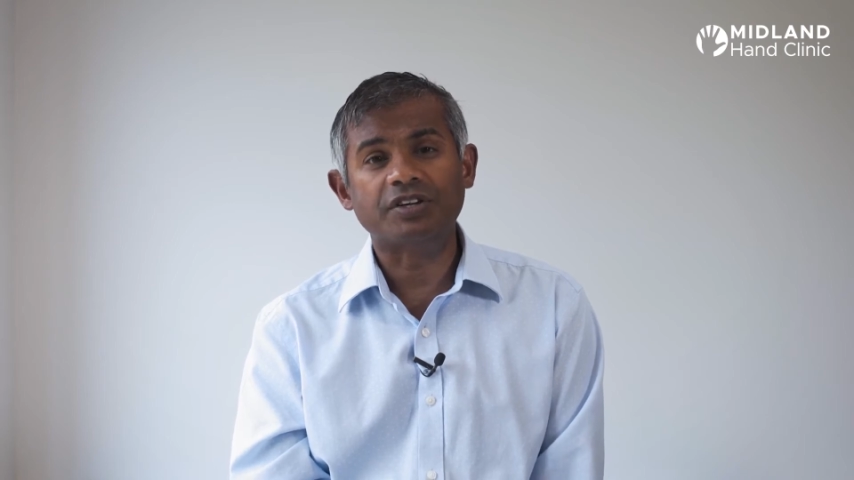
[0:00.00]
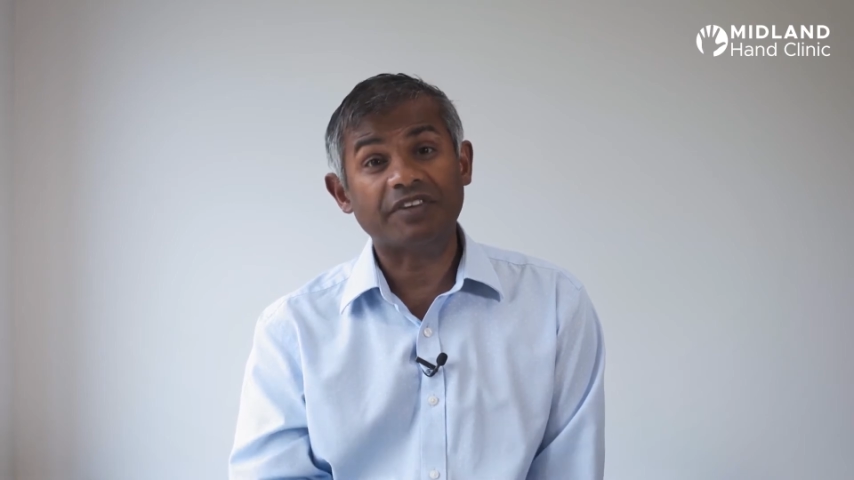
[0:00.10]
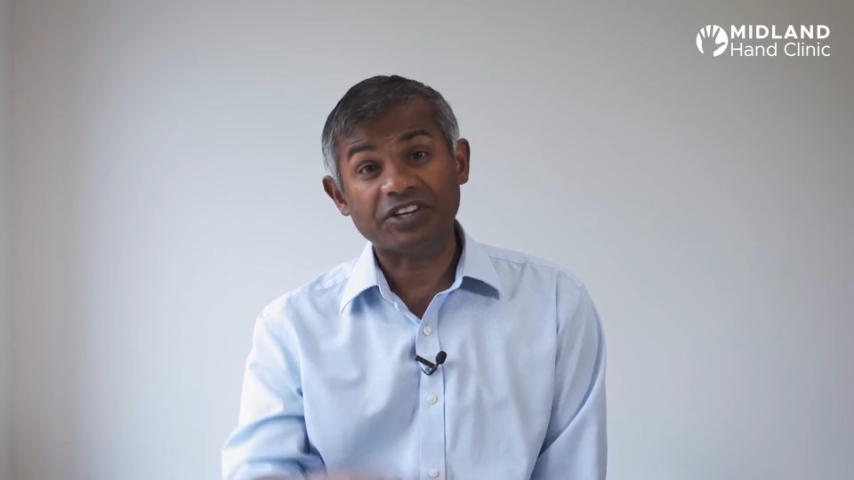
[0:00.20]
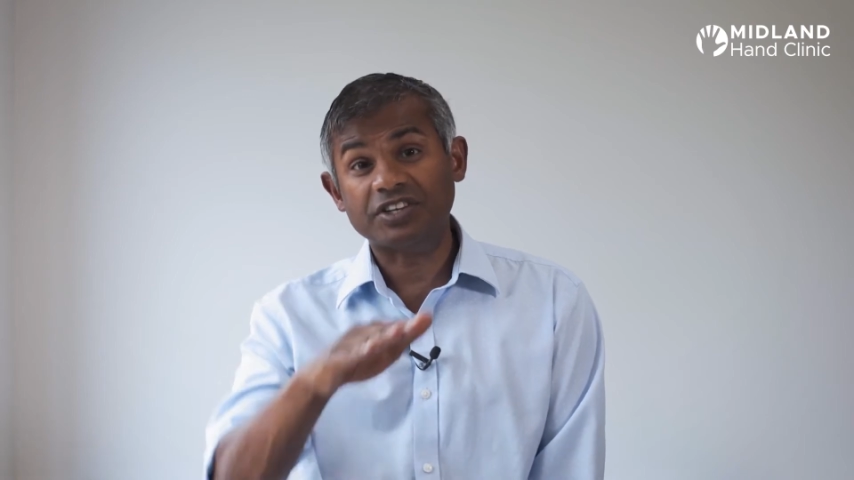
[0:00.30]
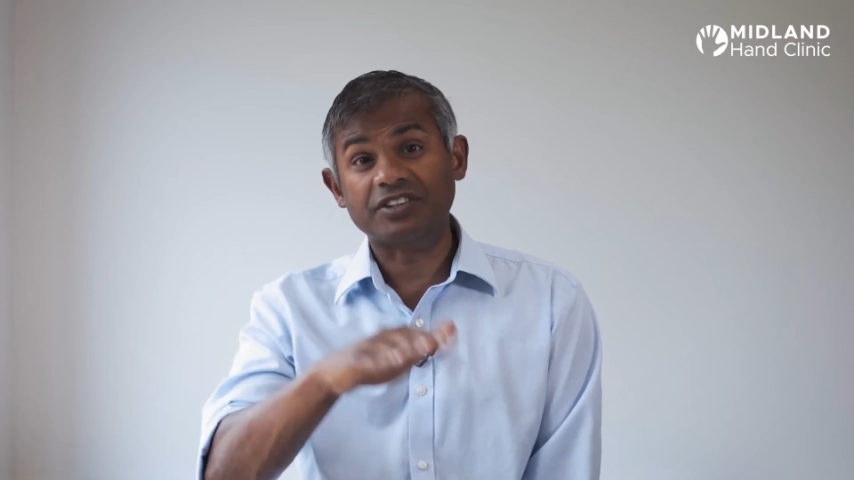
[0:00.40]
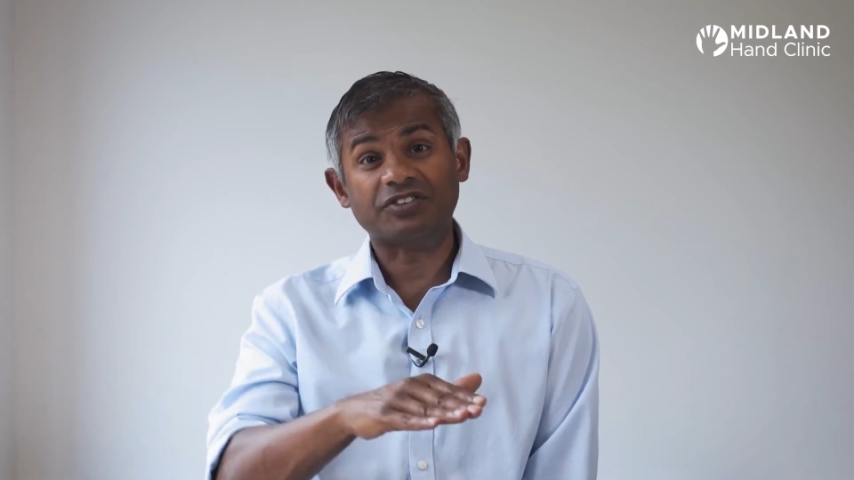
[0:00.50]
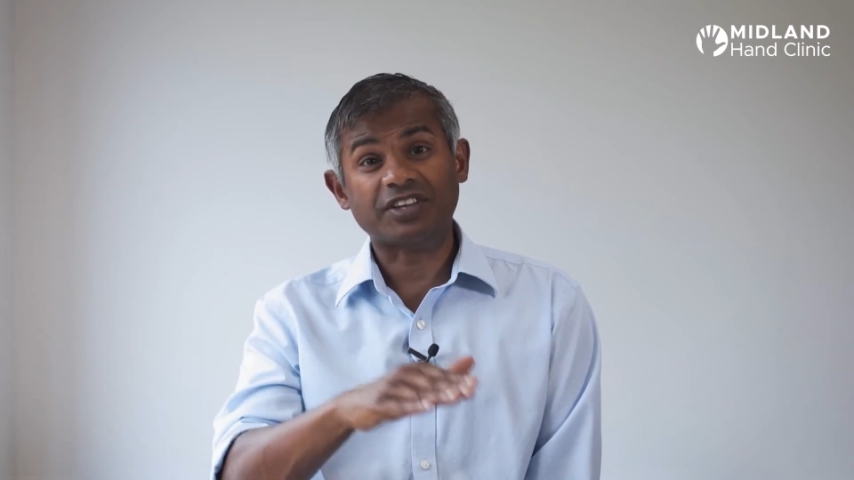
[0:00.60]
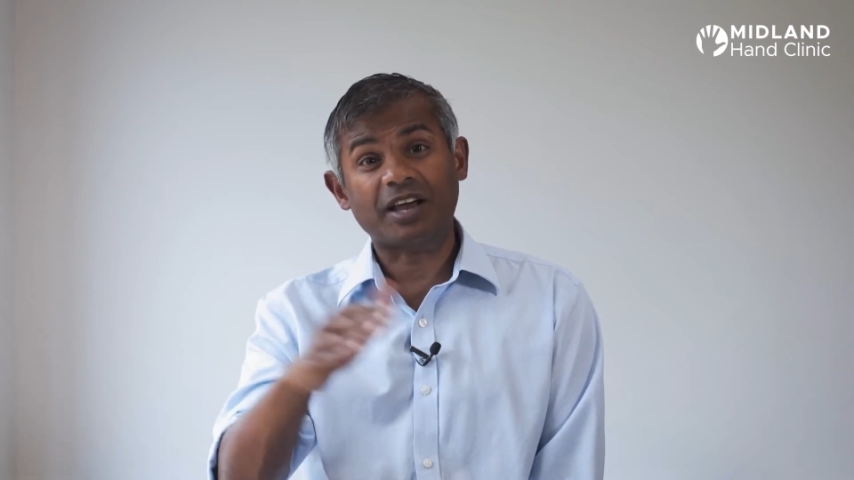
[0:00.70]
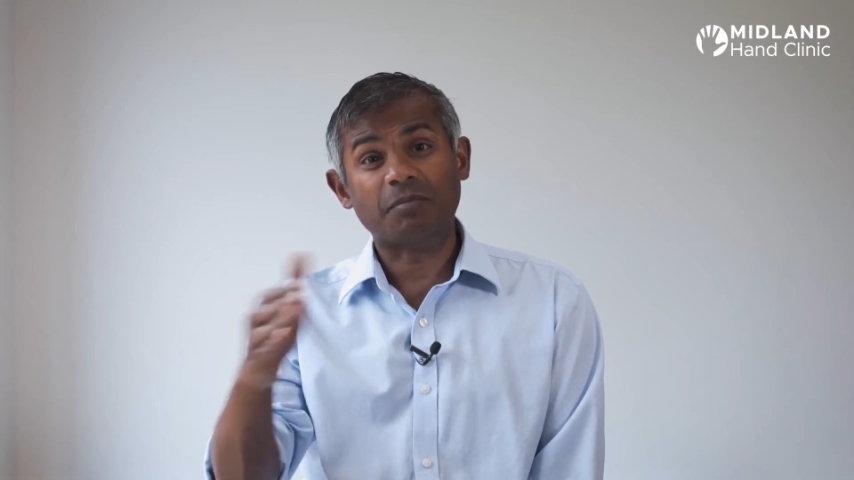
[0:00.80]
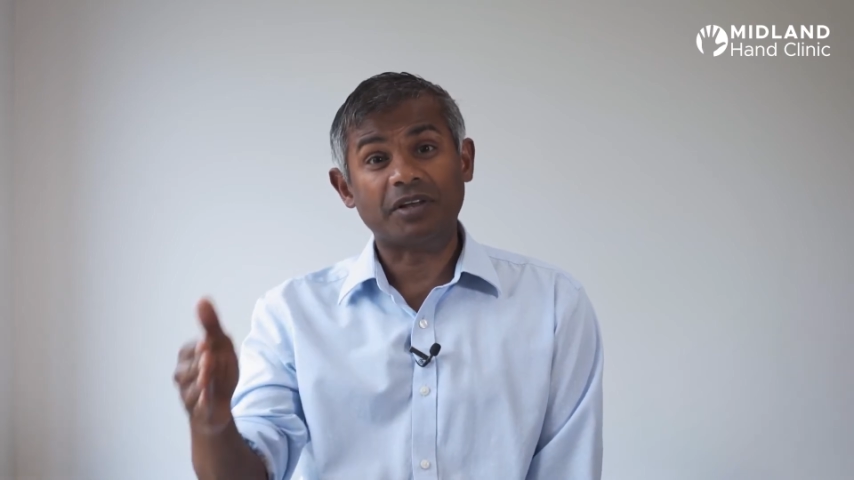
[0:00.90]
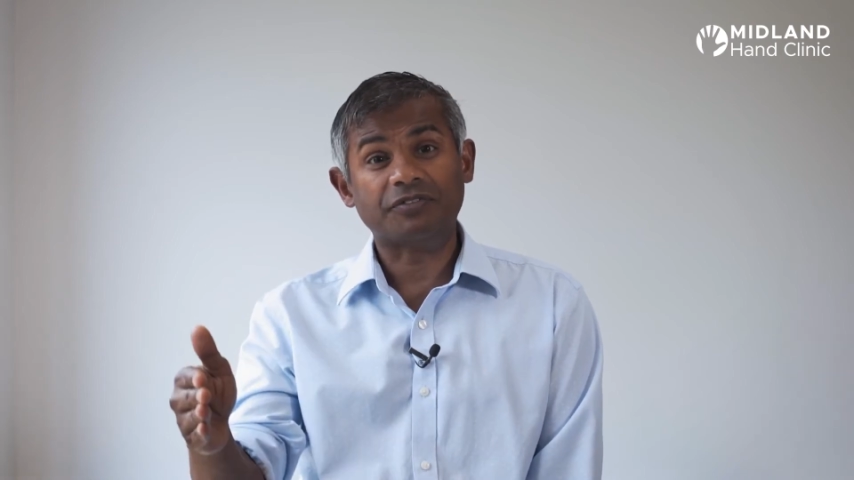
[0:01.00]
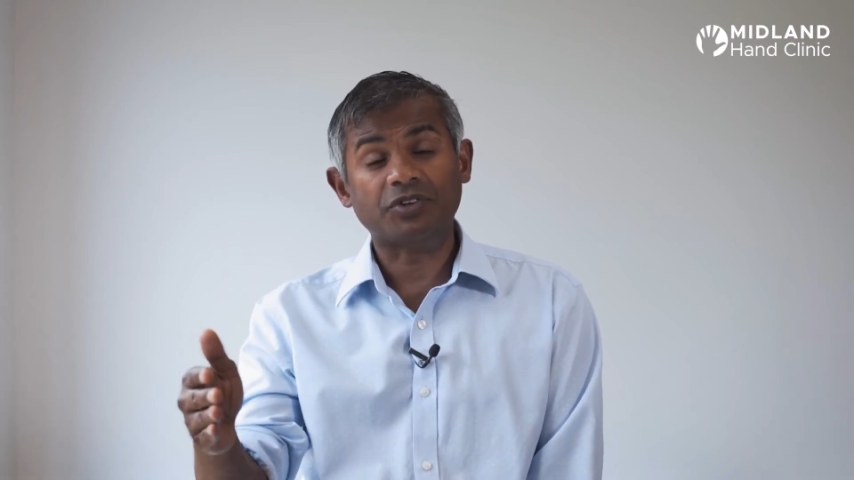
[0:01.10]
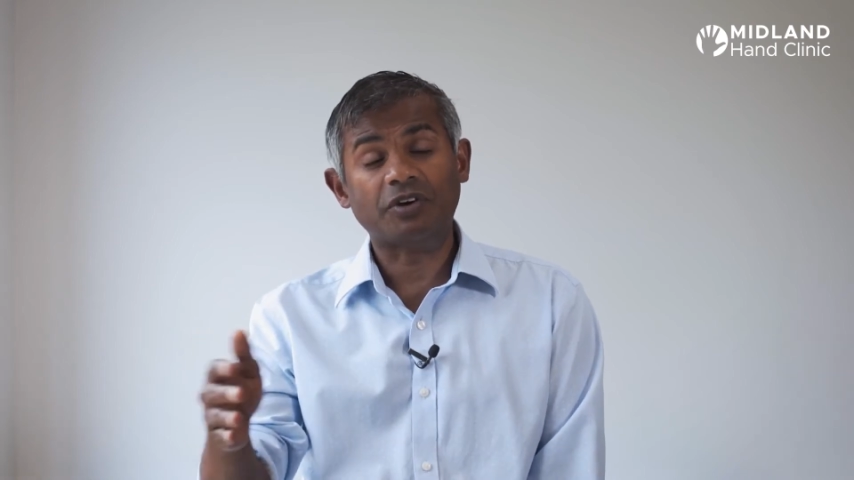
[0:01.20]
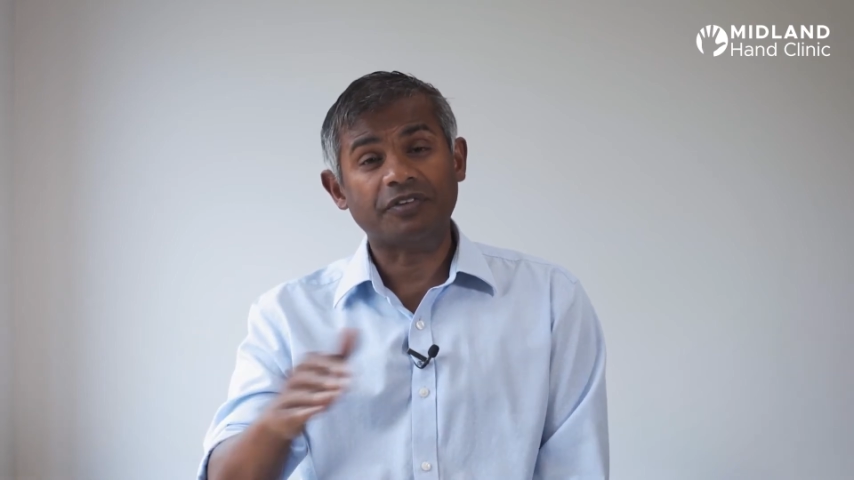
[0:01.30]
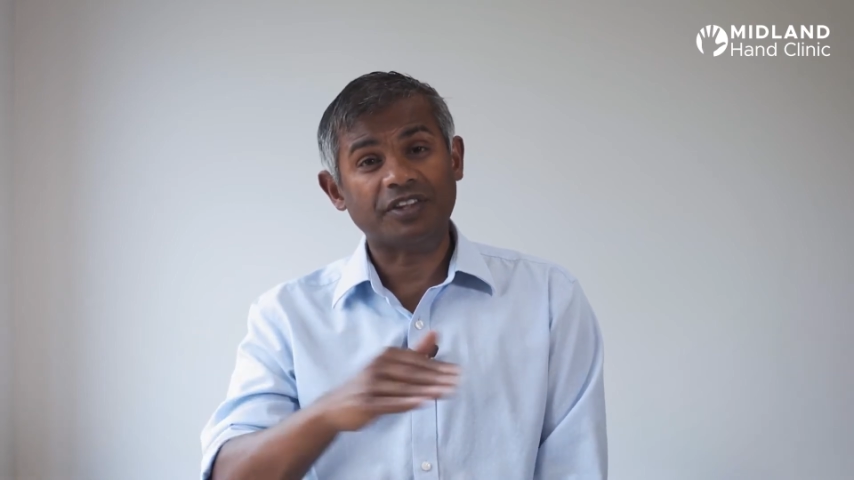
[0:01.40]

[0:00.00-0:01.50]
Eventually the scab lifts off